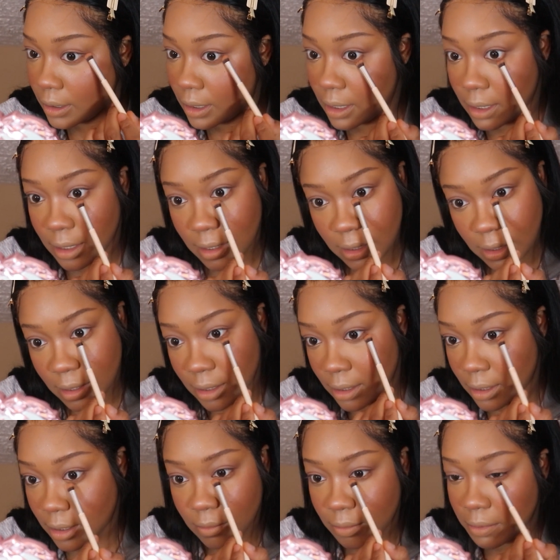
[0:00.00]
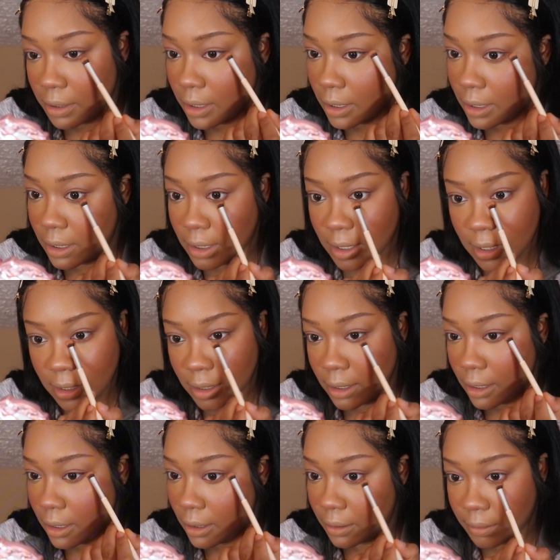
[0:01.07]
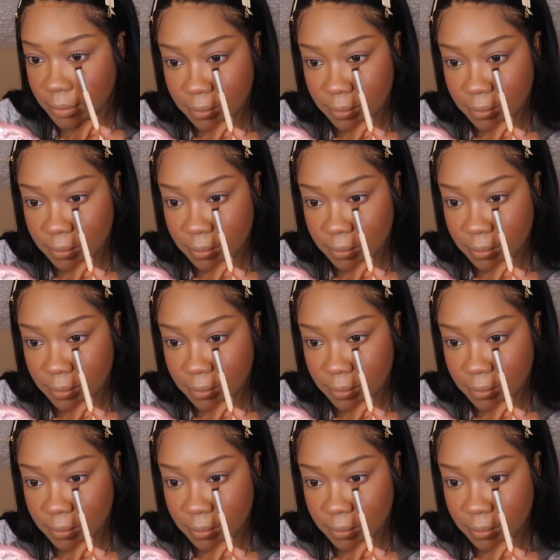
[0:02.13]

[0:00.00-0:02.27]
line really lightly.